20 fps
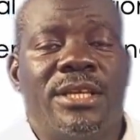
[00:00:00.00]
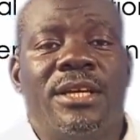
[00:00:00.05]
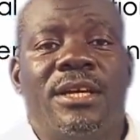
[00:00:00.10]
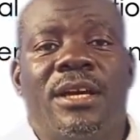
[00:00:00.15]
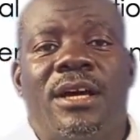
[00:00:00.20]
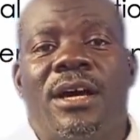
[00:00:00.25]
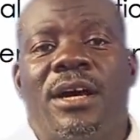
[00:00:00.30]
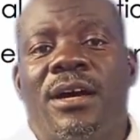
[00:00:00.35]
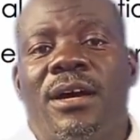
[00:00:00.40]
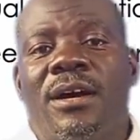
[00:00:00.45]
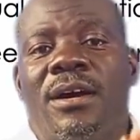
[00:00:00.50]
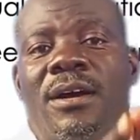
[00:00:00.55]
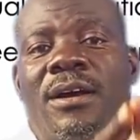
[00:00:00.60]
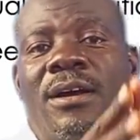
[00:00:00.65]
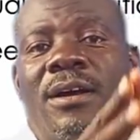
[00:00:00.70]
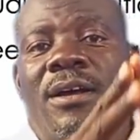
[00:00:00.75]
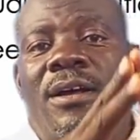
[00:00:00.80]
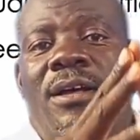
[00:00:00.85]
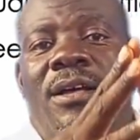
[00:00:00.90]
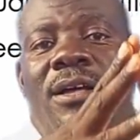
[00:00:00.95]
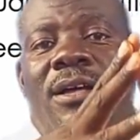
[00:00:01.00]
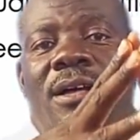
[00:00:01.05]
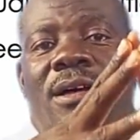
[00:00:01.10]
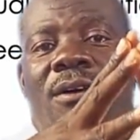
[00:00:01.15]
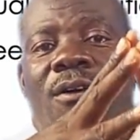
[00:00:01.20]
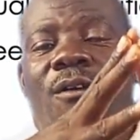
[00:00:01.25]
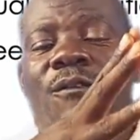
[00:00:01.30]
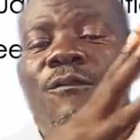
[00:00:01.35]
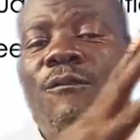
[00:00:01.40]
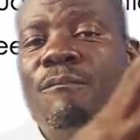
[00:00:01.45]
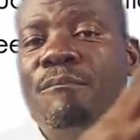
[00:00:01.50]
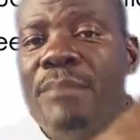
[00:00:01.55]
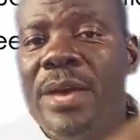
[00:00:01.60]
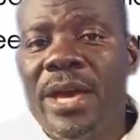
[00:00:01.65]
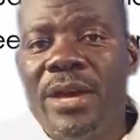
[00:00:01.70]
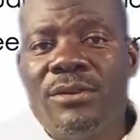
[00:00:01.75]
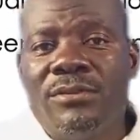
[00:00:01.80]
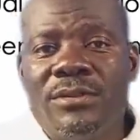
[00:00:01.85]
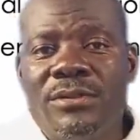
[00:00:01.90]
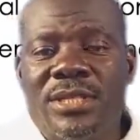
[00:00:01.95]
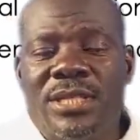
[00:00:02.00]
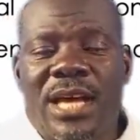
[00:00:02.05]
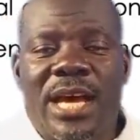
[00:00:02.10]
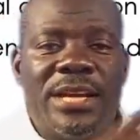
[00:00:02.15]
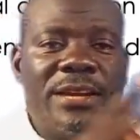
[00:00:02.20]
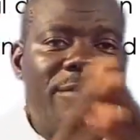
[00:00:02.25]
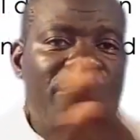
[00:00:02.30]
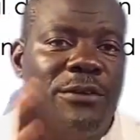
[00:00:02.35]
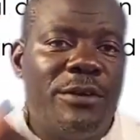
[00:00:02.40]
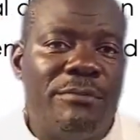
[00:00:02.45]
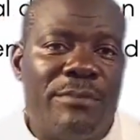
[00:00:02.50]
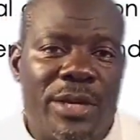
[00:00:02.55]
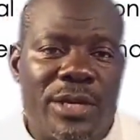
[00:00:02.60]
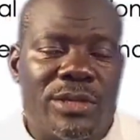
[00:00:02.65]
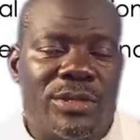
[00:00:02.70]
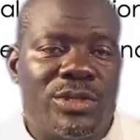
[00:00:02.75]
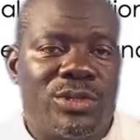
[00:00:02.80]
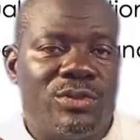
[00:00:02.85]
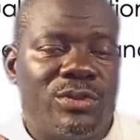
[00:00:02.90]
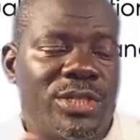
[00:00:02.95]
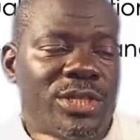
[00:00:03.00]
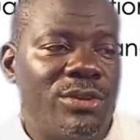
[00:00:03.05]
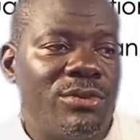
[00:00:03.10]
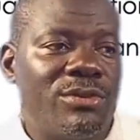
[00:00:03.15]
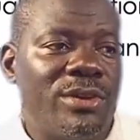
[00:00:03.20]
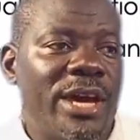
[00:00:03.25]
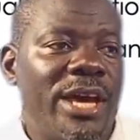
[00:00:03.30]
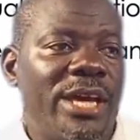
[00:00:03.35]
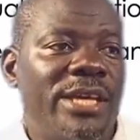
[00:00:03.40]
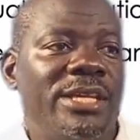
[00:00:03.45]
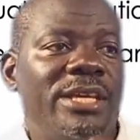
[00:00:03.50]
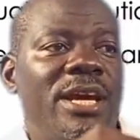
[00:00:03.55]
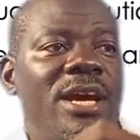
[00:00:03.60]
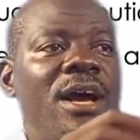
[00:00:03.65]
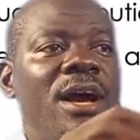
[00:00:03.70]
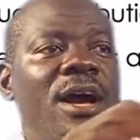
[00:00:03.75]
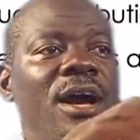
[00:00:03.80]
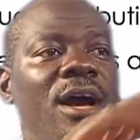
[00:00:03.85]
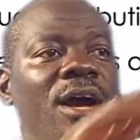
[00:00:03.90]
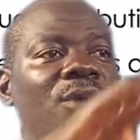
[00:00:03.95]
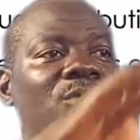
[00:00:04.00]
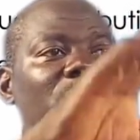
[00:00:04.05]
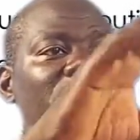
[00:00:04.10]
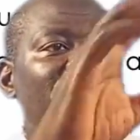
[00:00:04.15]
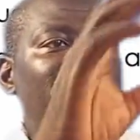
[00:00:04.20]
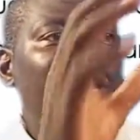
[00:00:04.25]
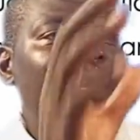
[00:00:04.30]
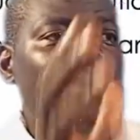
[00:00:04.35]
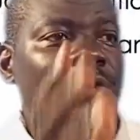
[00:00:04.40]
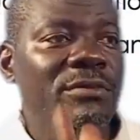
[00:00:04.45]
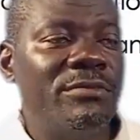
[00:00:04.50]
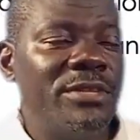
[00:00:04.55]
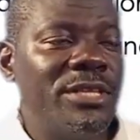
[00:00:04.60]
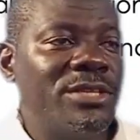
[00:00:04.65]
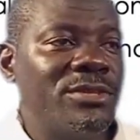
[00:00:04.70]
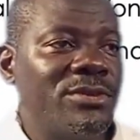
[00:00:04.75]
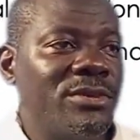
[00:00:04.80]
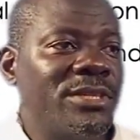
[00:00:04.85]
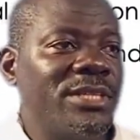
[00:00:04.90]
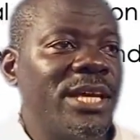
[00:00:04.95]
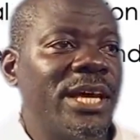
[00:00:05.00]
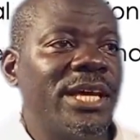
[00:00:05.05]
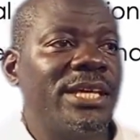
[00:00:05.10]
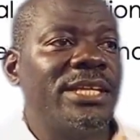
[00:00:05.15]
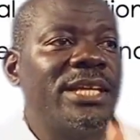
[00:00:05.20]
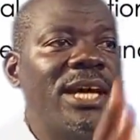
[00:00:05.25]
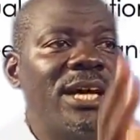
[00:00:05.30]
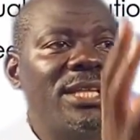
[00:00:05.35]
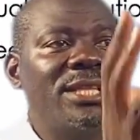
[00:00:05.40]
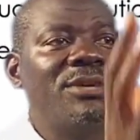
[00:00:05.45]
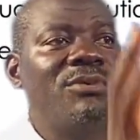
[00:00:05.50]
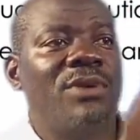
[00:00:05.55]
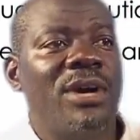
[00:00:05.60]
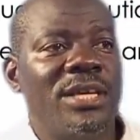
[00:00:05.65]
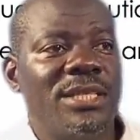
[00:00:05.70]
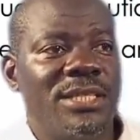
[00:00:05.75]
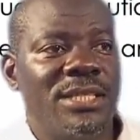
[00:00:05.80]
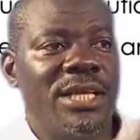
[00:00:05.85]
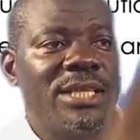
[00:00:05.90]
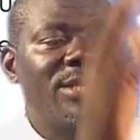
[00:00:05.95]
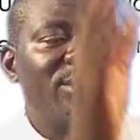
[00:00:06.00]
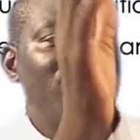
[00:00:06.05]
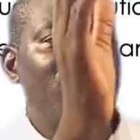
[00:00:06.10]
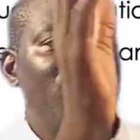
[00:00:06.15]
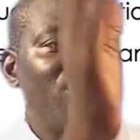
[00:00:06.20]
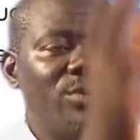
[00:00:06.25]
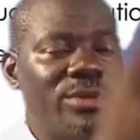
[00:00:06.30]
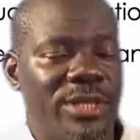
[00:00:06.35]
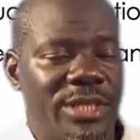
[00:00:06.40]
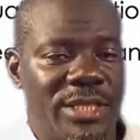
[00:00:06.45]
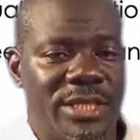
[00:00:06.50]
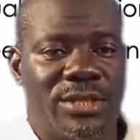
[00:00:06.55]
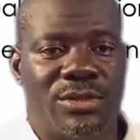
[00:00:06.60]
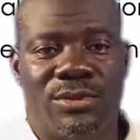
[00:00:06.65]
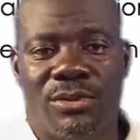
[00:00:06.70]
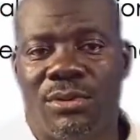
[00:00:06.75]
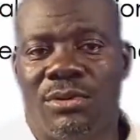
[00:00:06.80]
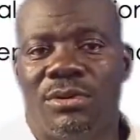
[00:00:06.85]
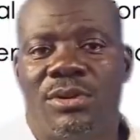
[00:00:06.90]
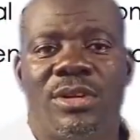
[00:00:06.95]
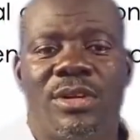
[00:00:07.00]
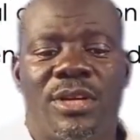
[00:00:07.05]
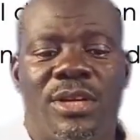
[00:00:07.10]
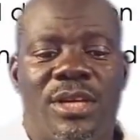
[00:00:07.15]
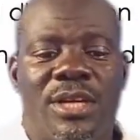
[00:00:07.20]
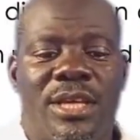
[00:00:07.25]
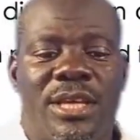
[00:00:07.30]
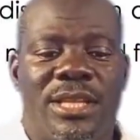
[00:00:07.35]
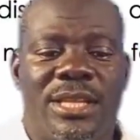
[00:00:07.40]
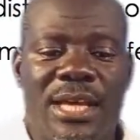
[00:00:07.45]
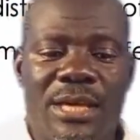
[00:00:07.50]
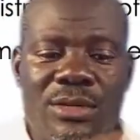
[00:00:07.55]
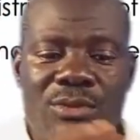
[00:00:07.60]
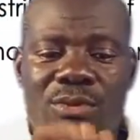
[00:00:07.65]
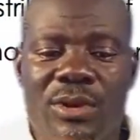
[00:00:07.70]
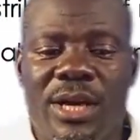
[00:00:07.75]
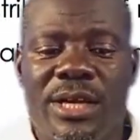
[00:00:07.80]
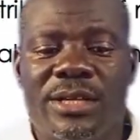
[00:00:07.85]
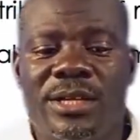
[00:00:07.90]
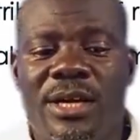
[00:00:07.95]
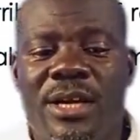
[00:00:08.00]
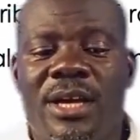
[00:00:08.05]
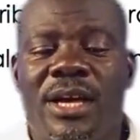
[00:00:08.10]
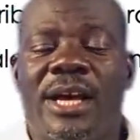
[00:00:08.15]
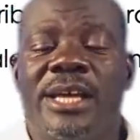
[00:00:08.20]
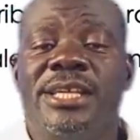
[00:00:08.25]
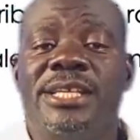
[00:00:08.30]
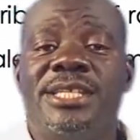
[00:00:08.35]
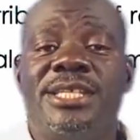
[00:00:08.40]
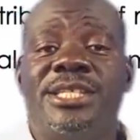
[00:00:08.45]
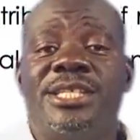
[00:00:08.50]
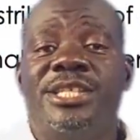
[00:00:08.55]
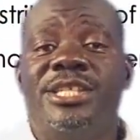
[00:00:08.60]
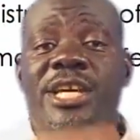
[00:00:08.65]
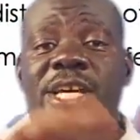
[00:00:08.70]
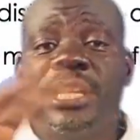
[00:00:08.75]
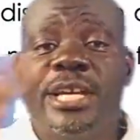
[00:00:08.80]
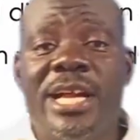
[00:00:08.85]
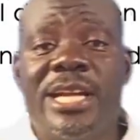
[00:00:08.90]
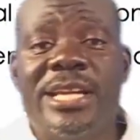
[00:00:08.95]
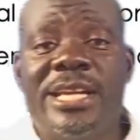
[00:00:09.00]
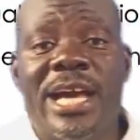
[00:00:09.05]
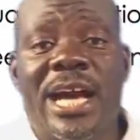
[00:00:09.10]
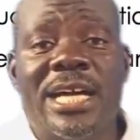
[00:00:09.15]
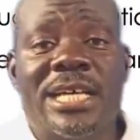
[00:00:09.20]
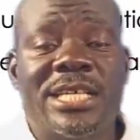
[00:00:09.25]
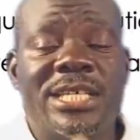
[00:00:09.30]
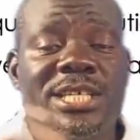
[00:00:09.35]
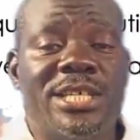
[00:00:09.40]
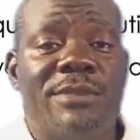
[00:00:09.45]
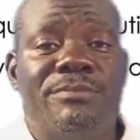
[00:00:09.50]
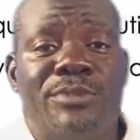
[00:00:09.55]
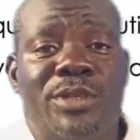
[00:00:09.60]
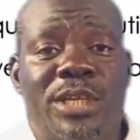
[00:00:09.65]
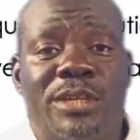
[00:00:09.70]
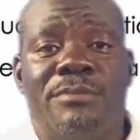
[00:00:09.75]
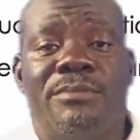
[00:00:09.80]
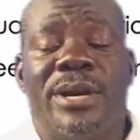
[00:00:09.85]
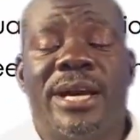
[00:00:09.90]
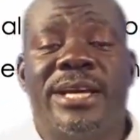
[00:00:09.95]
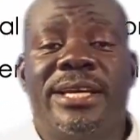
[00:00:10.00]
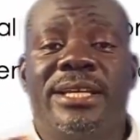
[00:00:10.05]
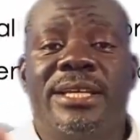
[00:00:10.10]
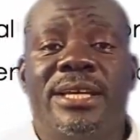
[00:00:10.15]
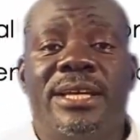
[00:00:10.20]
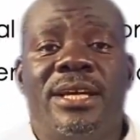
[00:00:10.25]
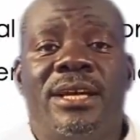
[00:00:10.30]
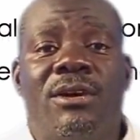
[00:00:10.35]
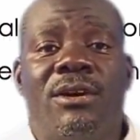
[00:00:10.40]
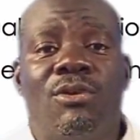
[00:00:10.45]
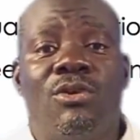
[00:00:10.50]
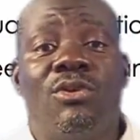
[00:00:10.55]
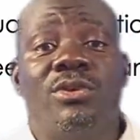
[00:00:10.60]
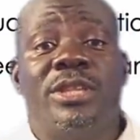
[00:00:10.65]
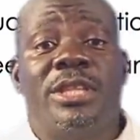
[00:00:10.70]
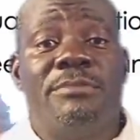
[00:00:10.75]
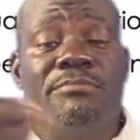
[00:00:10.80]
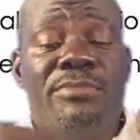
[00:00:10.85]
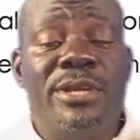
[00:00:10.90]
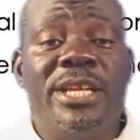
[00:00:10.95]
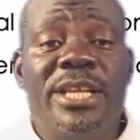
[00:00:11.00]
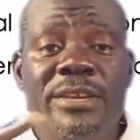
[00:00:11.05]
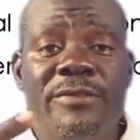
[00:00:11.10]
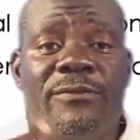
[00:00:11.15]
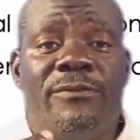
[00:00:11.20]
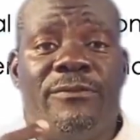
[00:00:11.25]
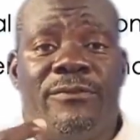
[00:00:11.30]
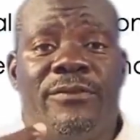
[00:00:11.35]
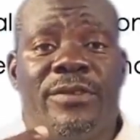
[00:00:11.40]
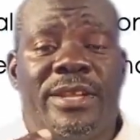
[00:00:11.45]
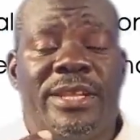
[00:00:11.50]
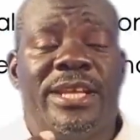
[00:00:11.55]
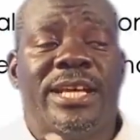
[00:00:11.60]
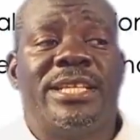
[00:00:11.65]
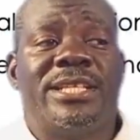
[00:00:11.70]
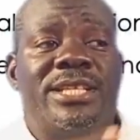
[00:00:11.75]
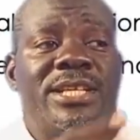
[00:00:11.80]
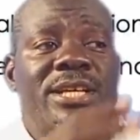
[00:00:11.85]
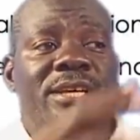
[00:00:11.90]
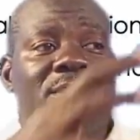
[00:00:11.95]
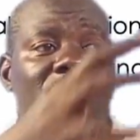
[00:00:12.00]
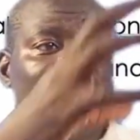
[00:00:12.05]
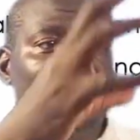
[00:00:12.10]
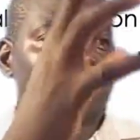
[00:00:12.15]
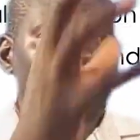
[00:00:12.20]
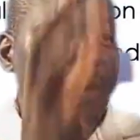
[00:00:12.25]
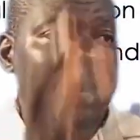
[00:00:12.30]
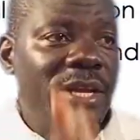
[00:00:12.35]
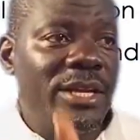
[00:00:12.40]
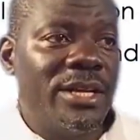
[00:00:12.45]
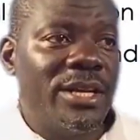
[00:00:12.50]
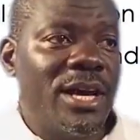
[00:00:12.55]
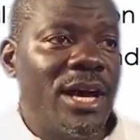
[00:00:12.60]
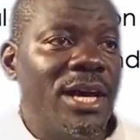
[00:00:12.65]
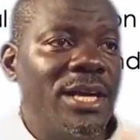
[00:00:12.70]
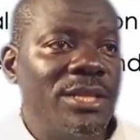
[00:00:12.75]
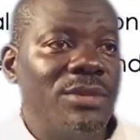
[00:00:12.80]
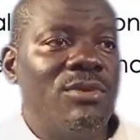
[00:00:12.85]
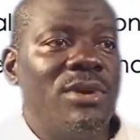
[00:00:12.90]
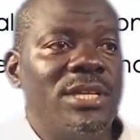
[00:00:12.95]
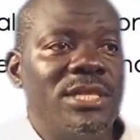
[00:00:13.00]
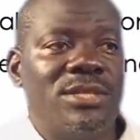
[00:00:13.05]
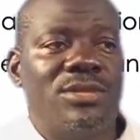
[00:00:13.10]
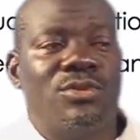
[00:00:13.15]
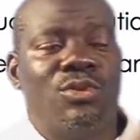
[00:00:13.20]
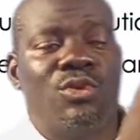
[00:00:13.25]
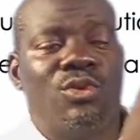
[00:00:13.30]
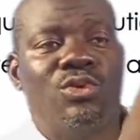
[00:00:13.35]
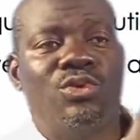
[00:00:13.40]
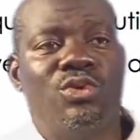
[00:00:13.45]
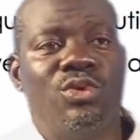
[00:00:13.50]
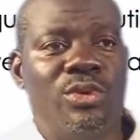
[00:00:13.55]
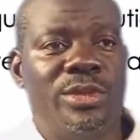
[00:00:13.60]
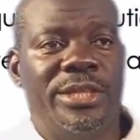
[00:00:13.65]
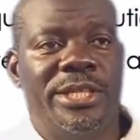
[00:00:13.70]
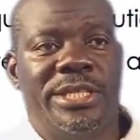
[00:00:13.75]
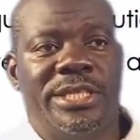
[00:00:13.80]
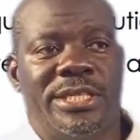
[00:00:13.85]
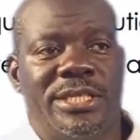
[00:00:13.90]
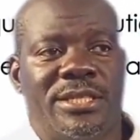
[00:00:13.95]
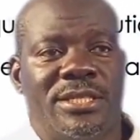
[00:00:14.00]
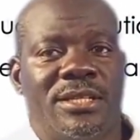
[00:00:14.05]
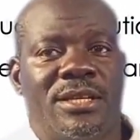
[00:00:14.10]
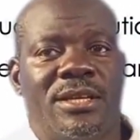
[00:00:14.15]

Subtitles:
of males and females, to say, right, women of this society are the ones that do this. No, that one is generally accepted by, or the belief that women are the ones who do this,